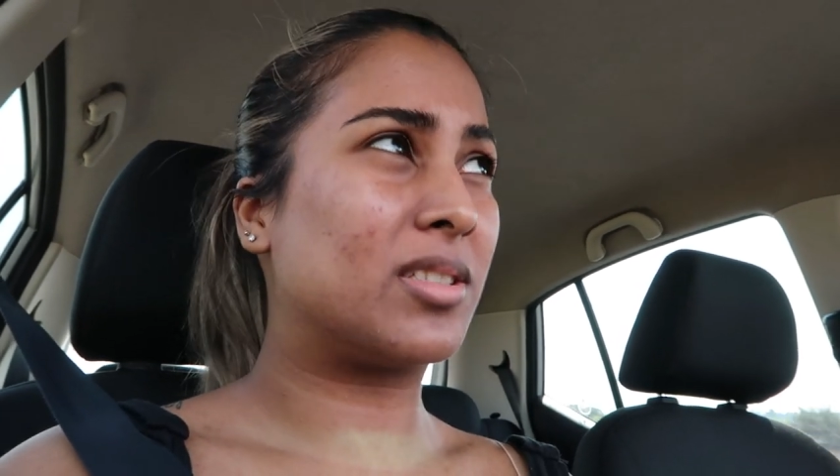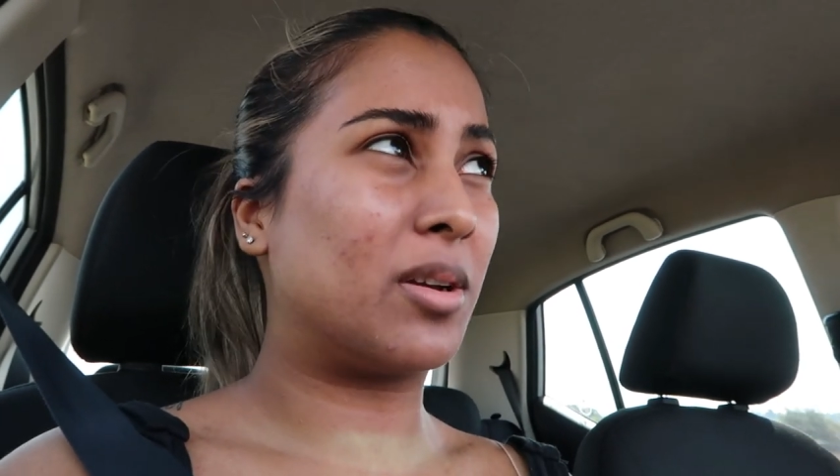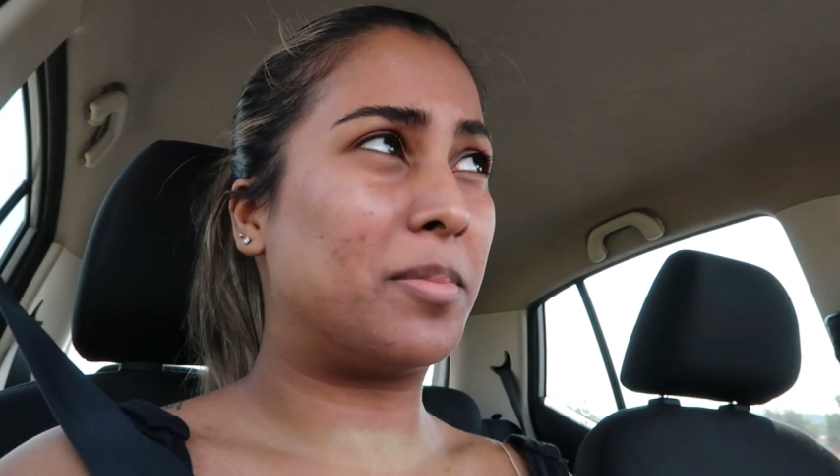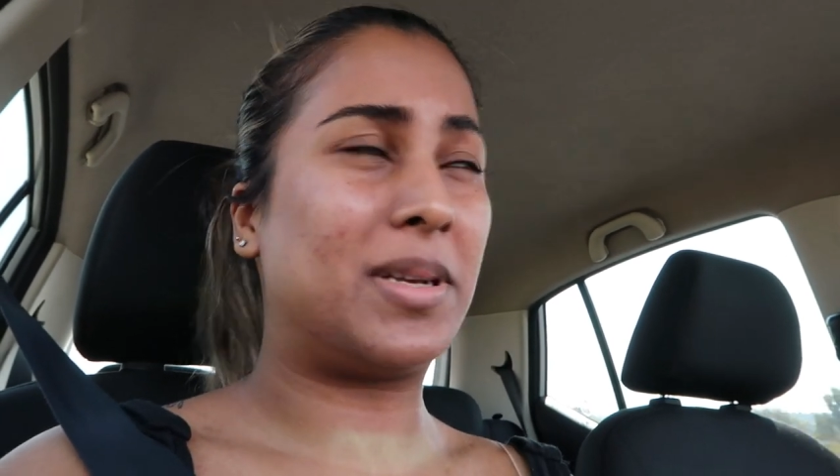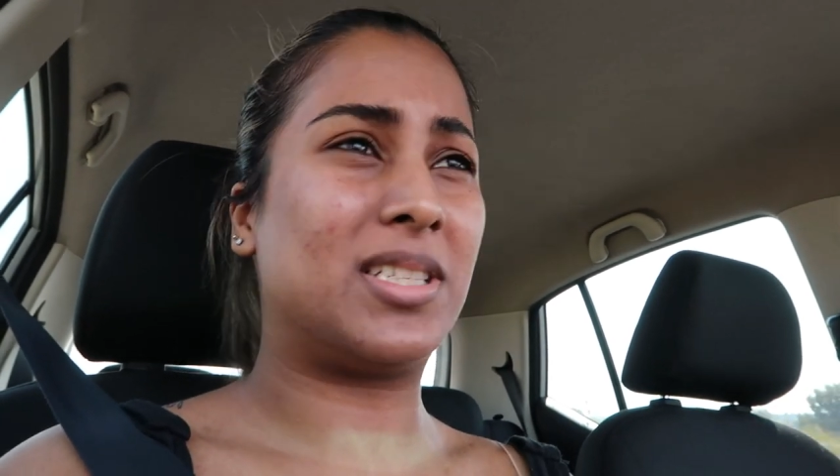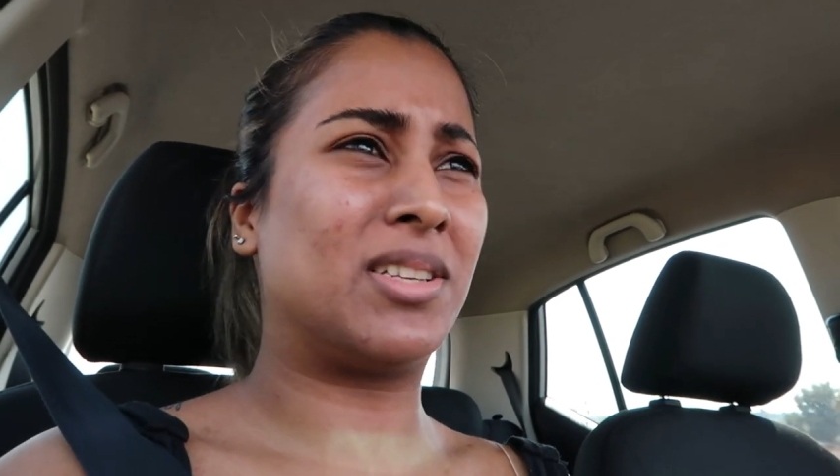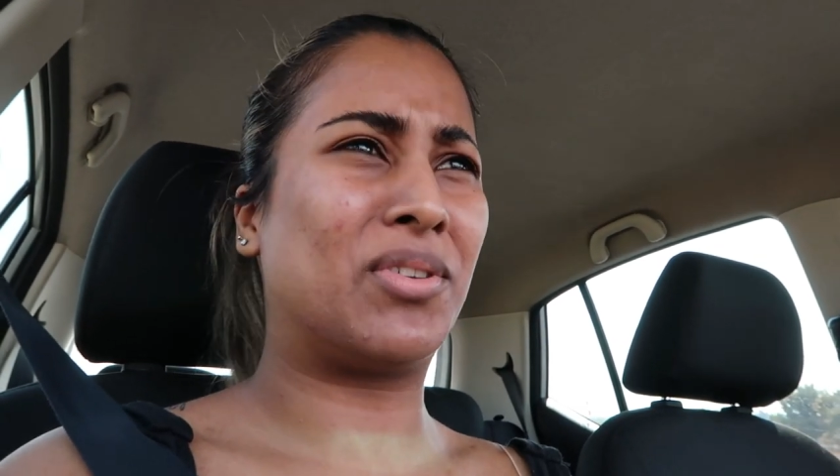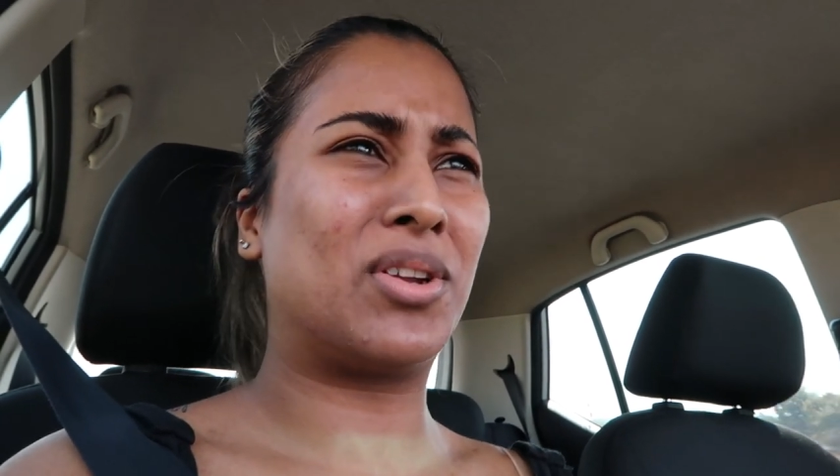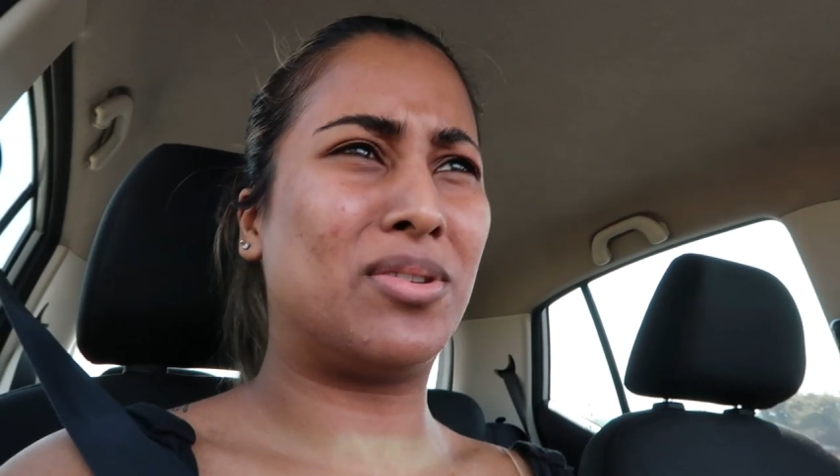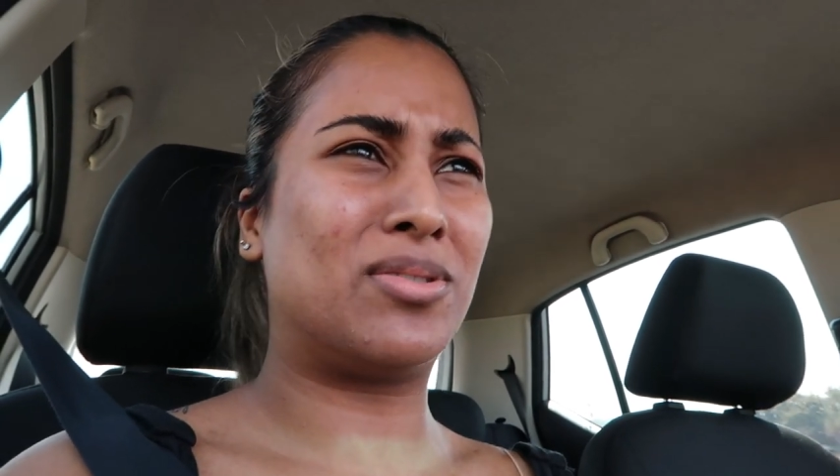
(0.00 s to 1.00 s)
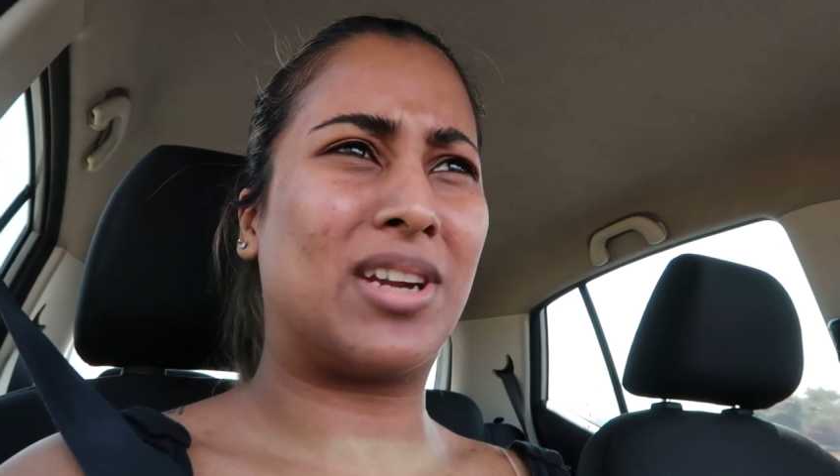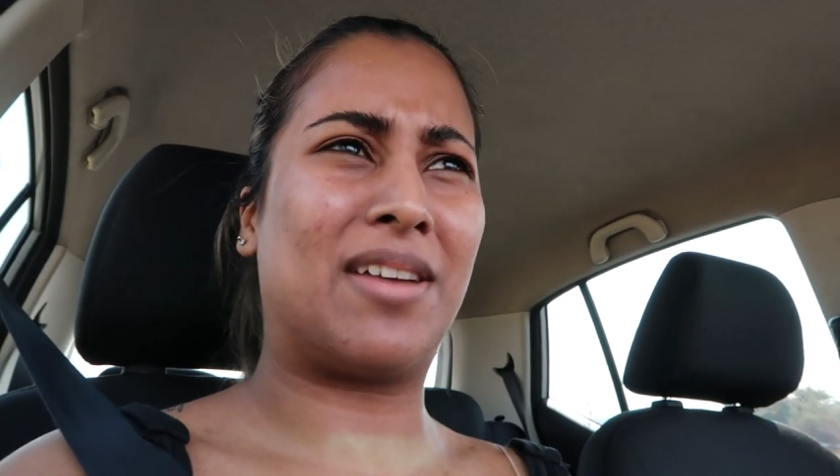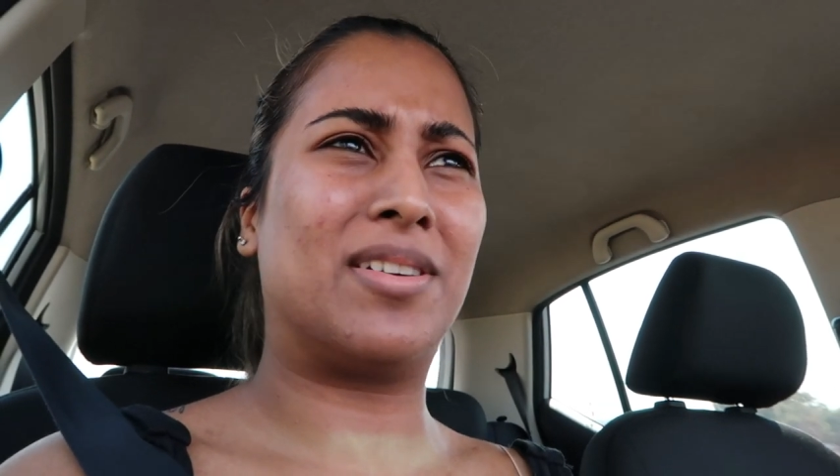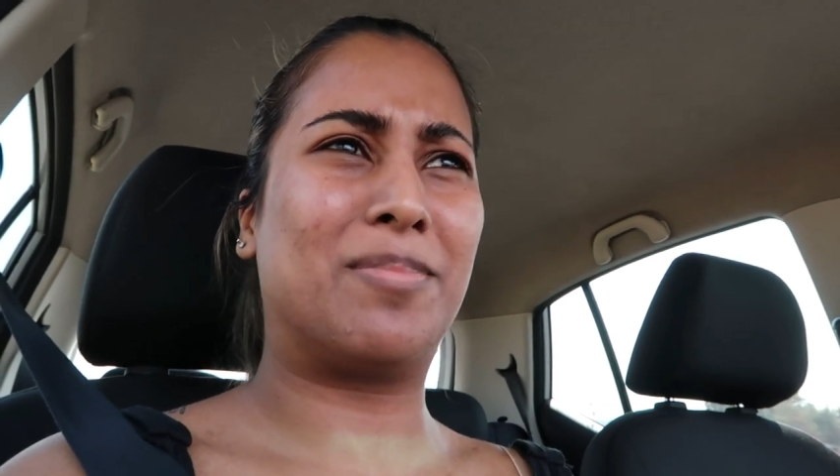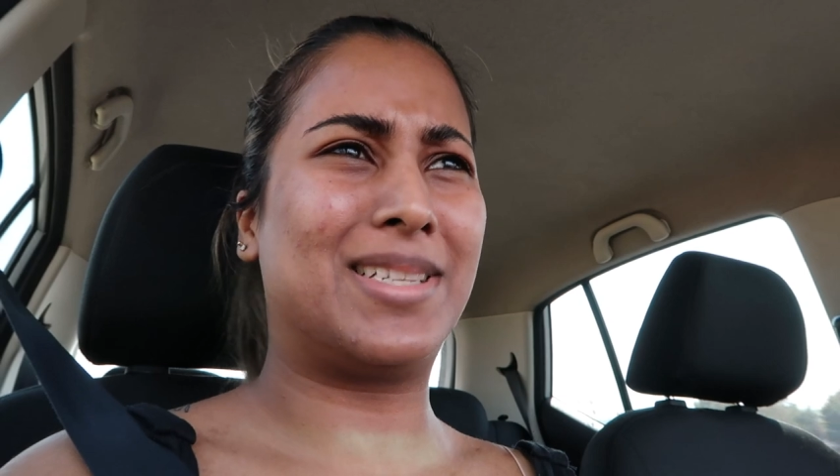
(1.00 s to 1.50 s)
So please, if you're a new
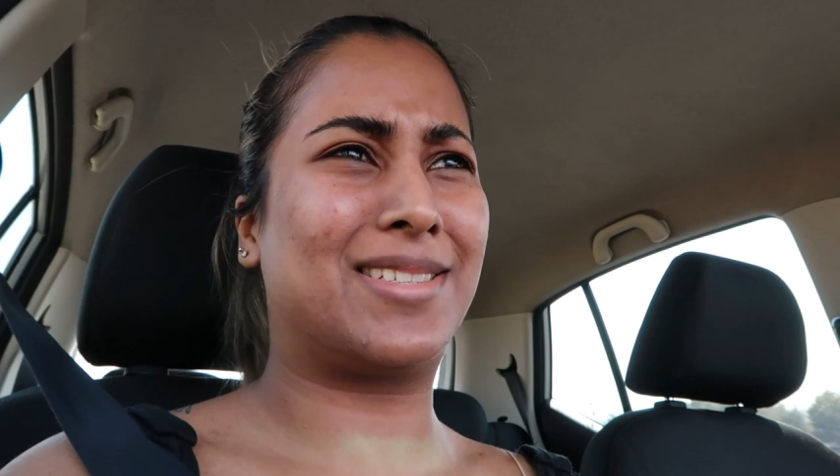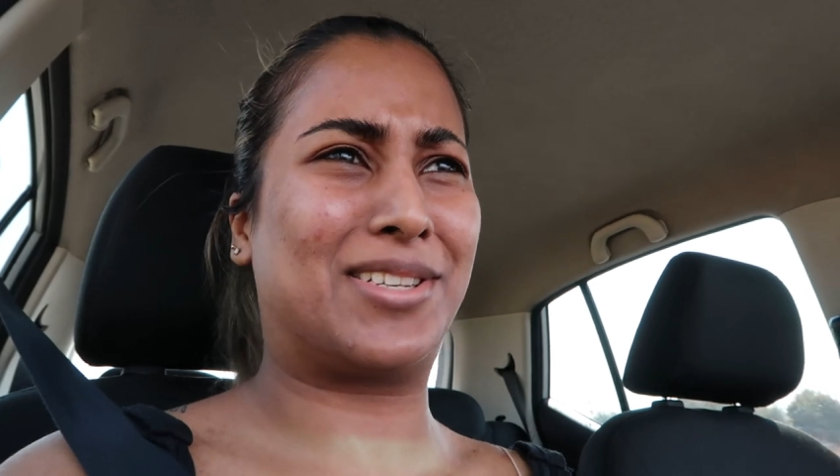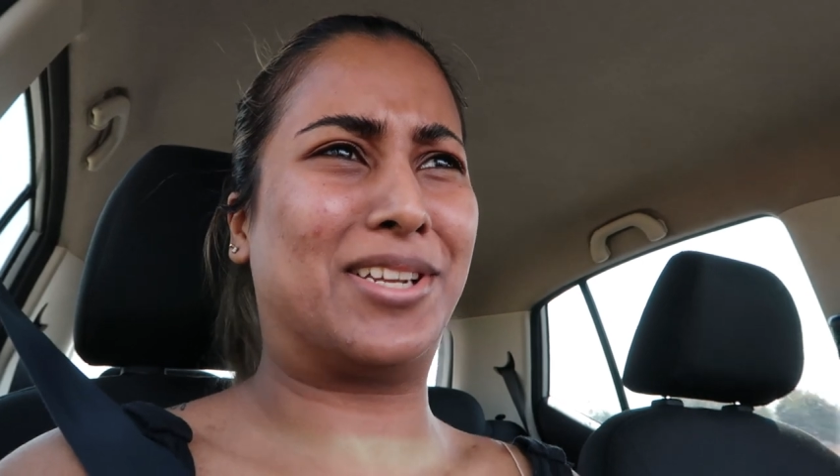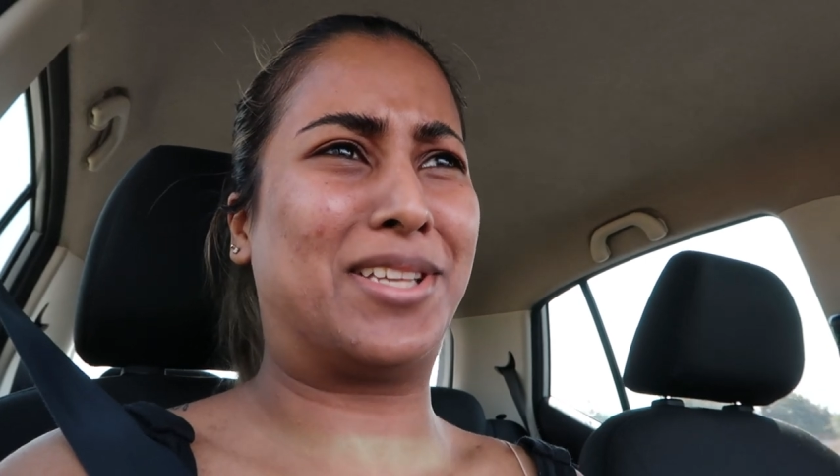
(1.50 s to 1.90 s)
driver, please get